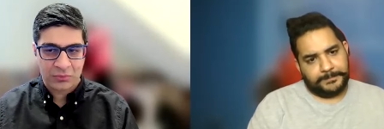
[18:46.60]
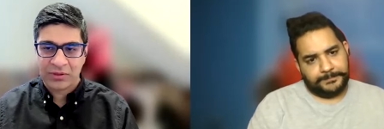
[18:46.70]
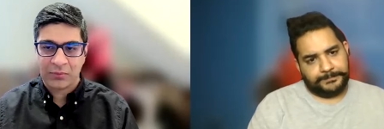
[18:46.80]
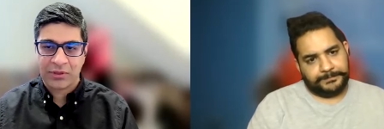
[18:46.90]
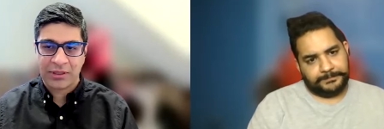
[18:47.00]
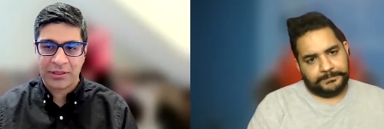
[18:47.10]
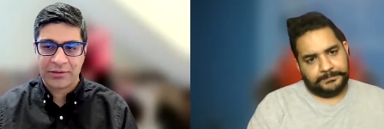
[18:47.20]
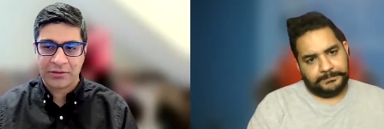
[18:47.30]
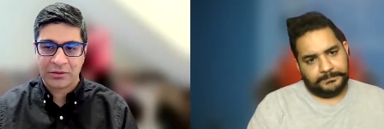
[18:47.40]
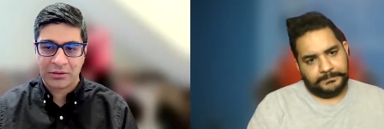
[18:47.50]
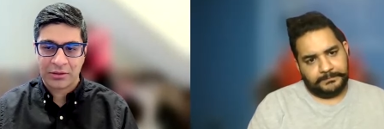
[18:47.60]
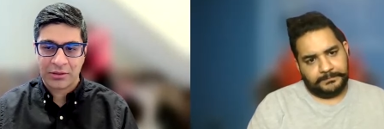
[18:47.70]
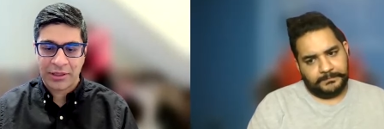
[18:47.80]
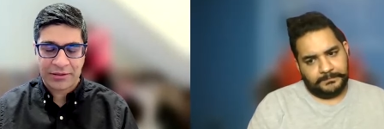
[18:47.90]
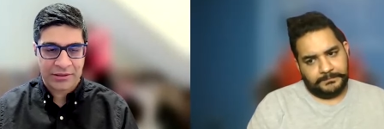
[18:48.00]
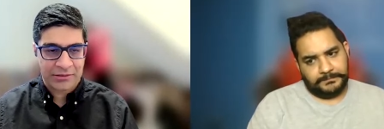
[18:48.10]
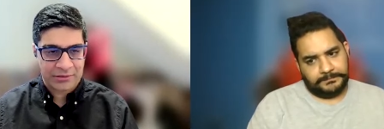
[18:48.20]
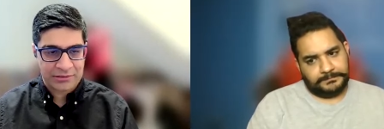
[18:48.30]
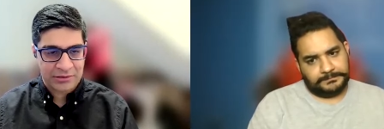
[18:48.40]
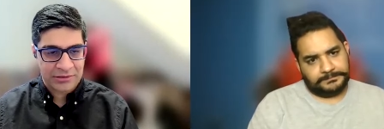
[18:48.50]
Speaker 1: we were like uh, writing
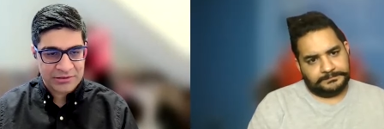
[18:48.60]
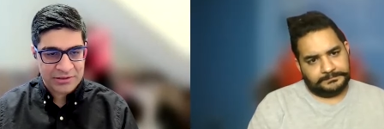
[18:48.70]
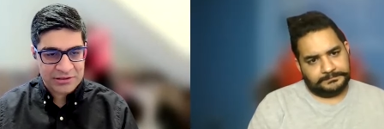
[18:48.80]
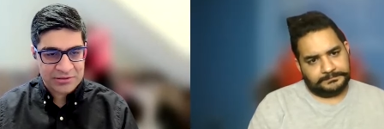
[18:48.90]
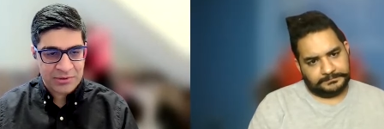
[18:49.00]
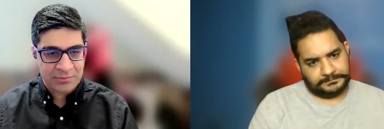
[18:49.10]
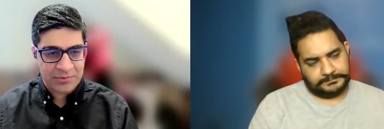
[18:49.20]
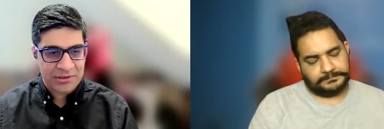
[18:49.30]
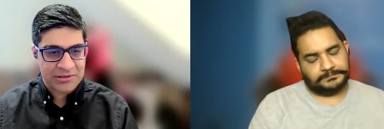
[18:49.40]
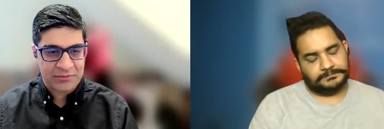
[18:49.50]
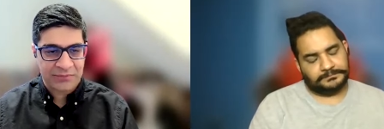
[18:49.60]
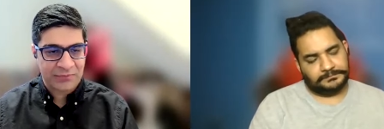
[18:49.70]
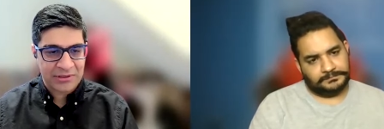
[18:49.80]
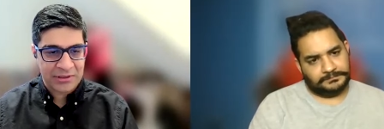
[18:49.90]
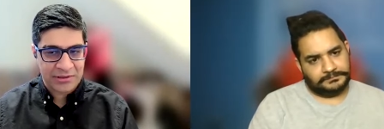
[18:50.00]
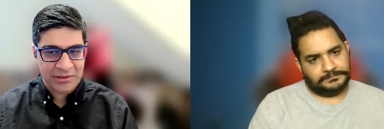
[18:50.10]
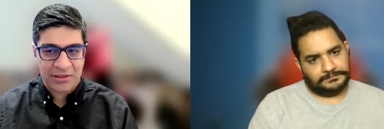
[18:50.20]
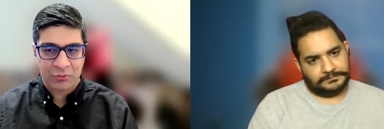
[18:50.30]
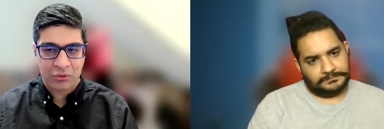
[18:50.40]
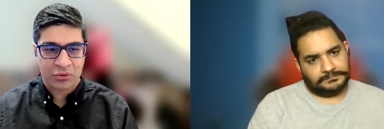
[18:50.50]
research papers and we were
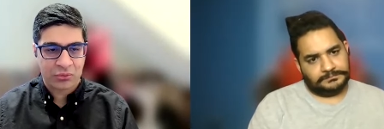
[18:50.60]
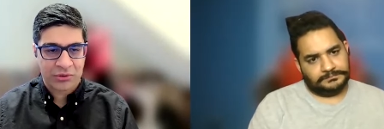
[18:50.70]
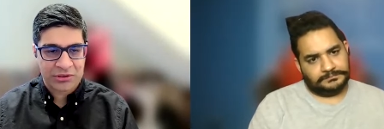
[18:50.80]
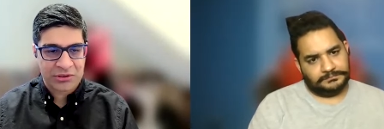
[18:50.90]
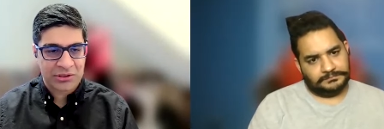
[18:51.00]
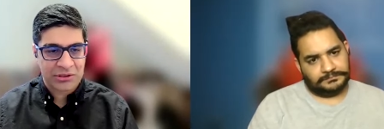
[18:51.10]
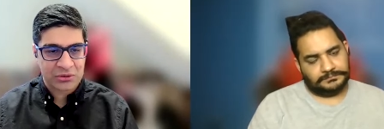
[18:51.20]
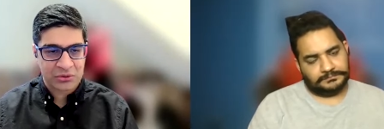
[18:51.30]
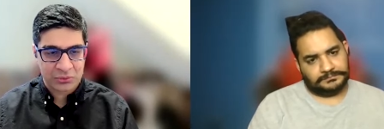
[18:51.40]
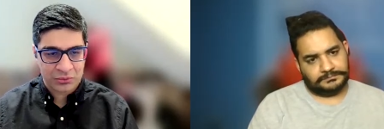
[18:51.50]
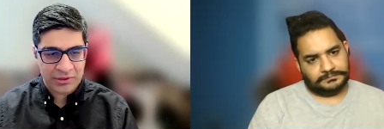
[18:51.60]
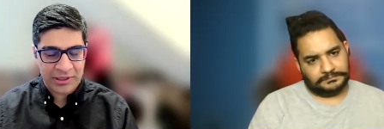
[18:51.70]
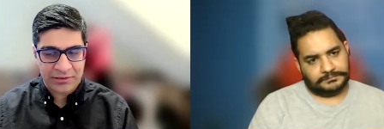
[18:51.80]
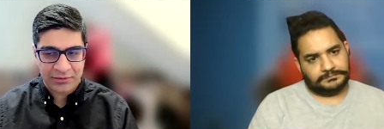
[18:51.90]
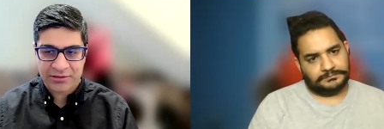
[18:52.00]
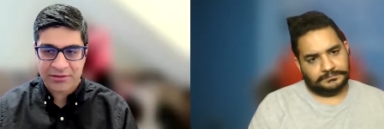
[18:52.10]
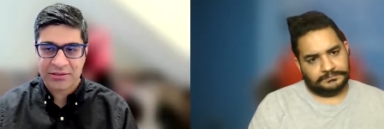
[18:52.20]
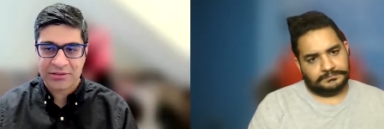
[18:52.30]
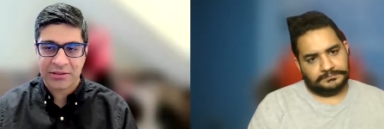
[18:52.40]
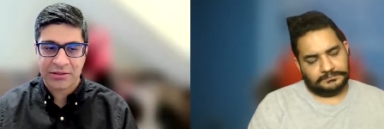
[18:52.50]
learning how to do research, to write
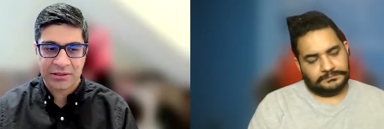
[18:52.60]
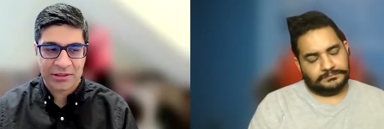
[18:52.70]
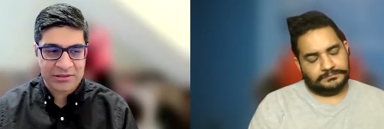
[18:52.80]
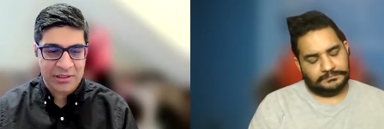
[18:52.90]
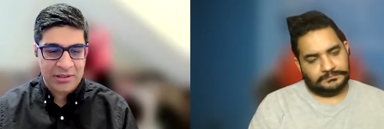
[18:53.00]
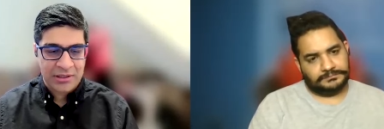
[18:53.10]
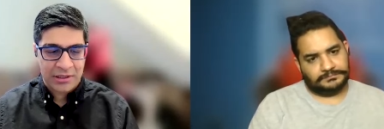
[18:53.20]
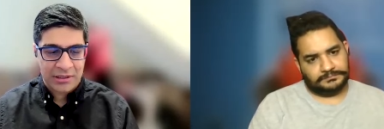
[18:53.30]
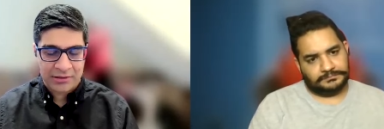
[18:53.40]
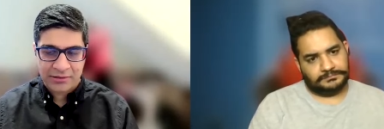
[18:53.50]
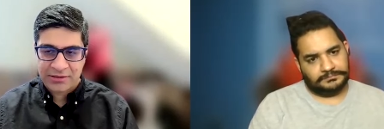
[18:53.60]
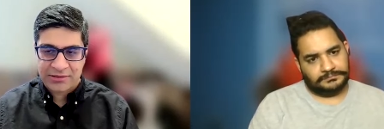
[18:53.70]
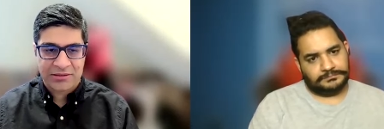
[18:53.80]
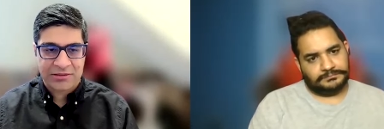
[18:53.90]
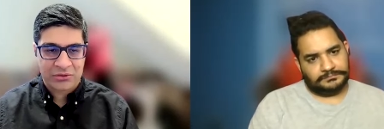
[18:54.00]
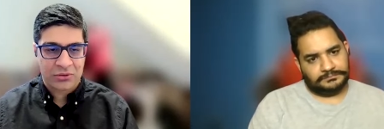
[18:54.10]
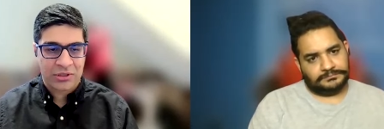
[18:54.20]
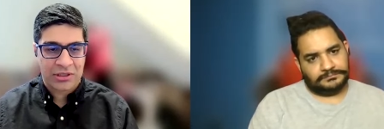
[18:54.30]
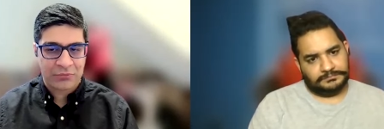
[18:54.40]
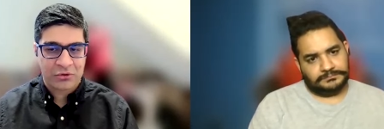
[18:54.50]
research critiques and a thesis.
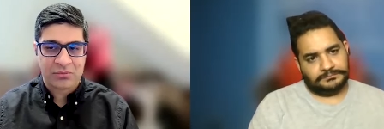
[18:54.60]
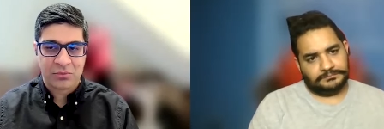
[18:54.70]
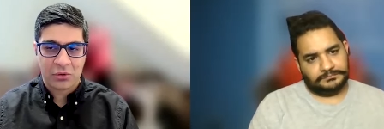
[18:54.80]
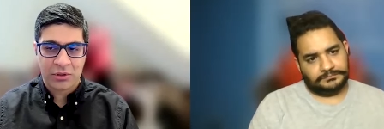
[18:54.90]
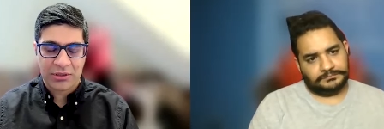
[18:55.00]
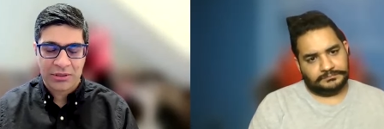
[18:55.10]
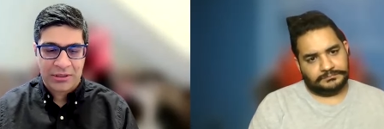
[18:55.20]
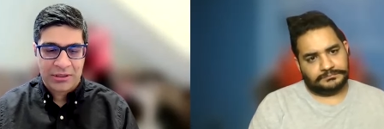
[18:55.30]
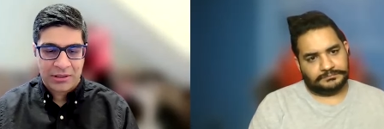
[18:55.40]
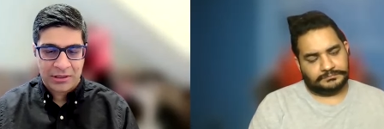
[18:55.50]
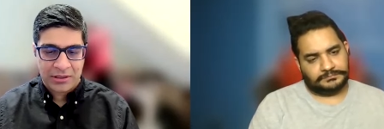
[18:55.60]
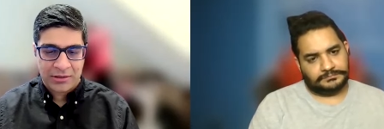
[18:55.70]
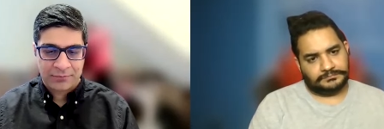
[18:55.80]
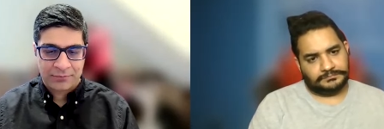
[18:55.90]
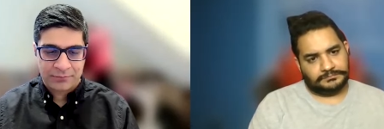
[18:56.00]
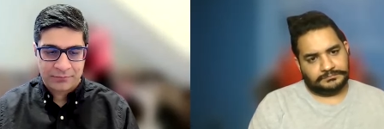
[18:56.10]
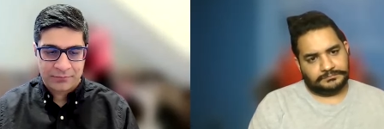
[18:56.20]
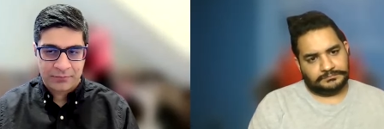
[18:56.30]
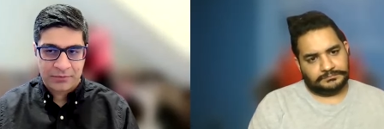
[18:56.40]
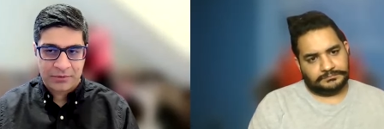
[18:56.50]
So it was more uh,
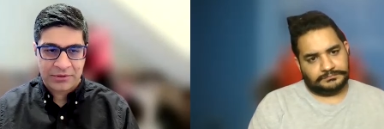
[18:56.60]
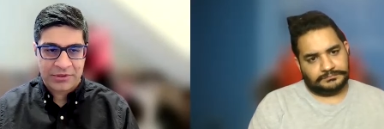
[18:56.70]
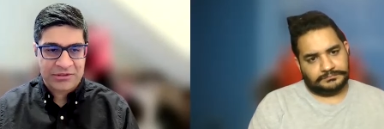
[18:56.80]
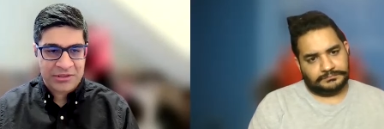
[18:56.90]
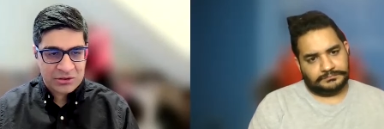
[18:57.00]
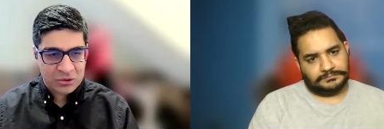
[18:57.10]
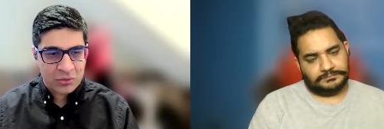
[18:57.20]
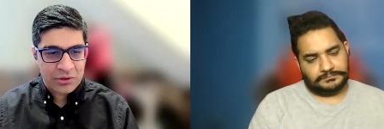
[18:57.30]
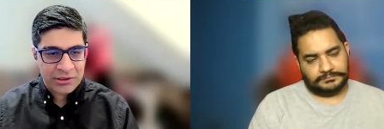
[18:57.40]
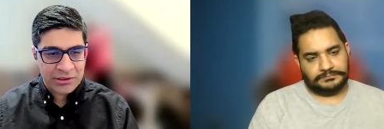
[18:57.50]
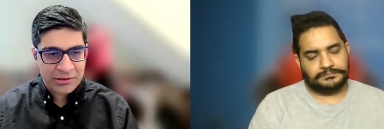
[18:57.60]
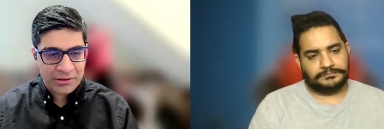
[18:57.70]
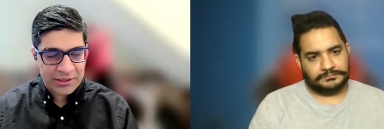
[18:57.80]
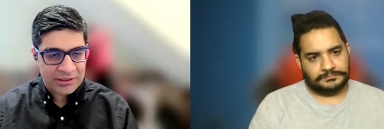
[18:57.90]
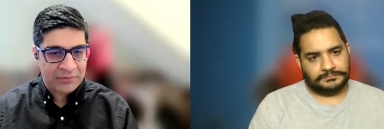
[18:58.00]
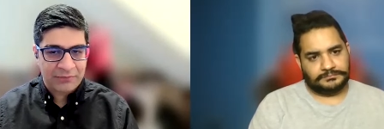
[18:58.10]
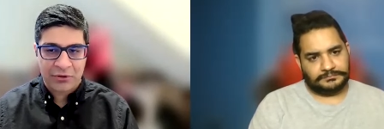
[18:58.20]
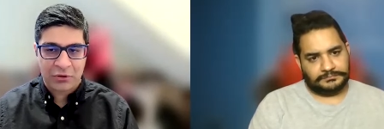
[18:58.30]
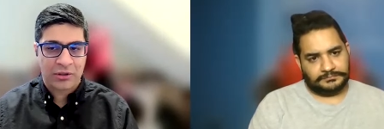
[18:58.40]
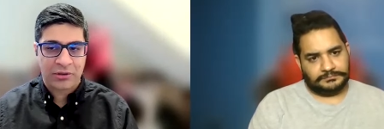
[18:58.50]
research oriented. Like we
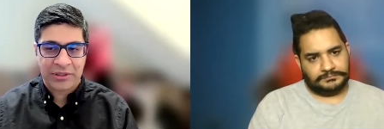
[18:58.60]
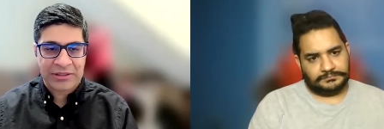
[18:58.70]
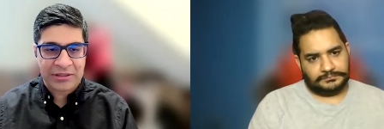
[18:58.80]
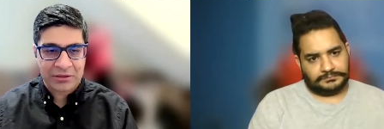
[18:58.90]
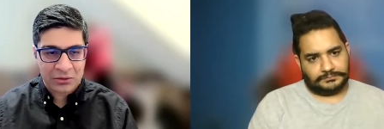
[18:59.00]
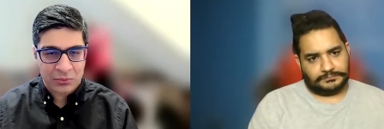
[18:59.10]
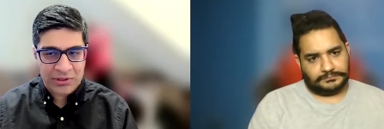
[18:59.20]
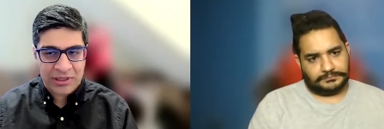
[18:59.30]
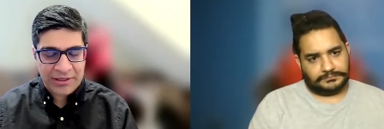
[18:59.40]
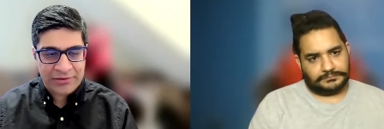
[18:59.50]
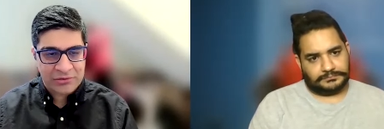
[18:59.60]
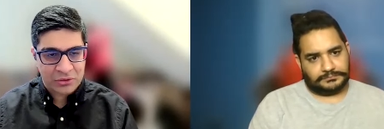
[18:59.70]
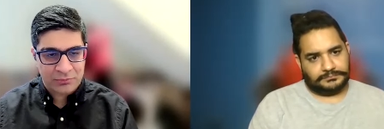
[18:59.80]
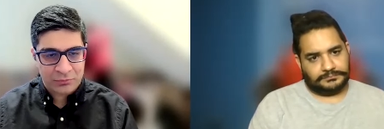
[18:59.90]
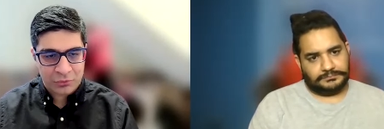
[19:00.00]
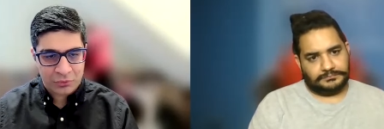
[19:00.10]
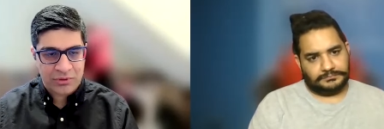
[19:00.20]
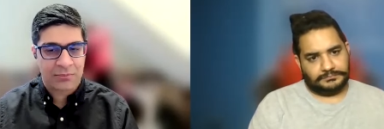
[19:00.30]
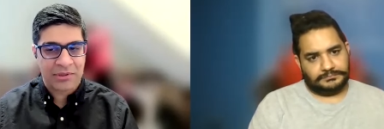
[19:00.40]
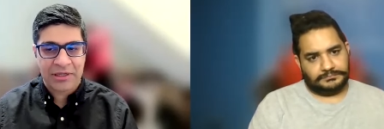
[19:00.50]
were not really doing hands-on
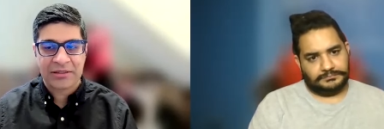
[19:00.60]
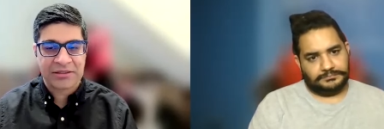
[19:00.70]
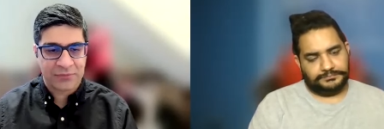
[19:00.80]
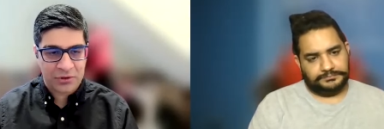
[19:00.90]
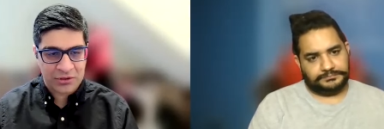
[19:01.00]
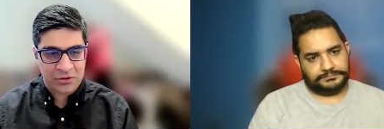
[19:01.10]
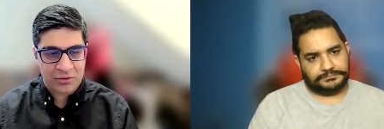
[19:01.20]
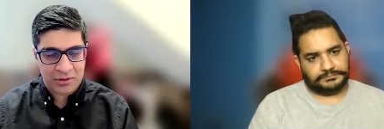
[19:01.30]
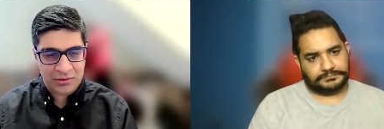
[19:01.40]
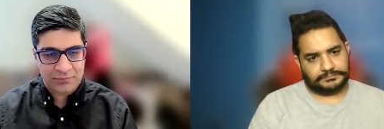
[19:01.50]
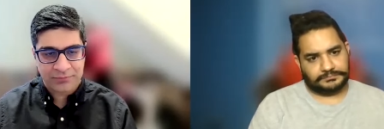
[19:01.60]
programming, at least for the, uh,